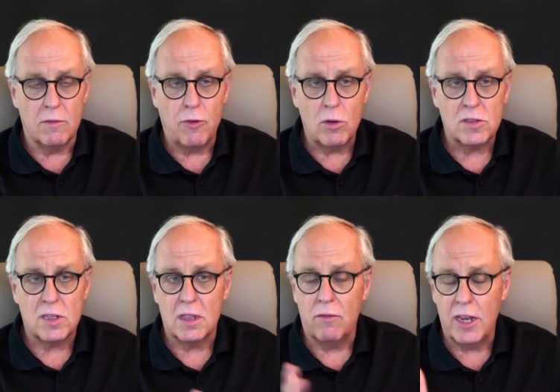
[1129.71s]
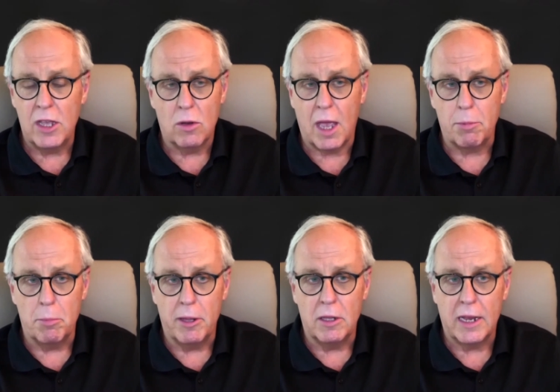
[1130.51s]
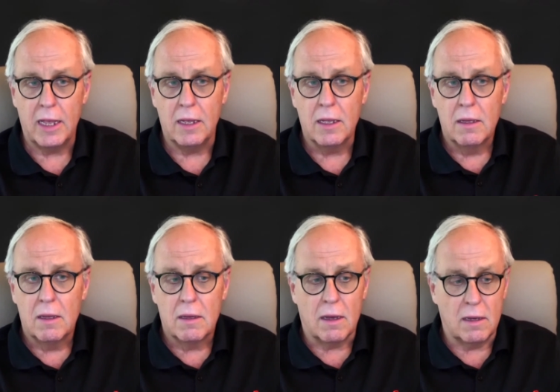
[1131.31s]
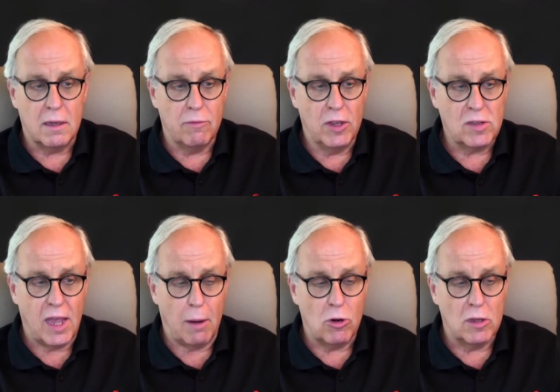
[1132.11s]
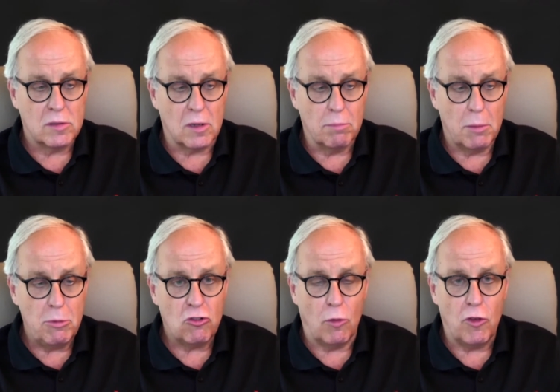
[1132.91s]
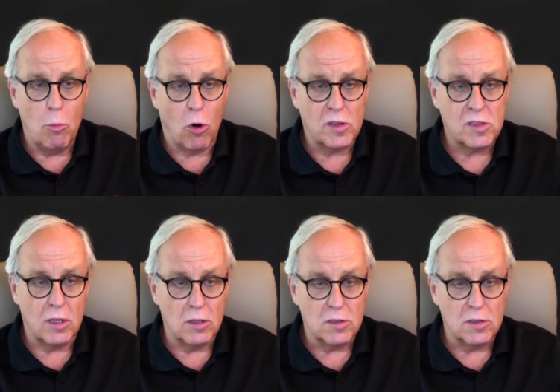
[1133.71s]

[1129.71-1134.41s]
focusing, the video capability of this camera. So let me show a few more stills.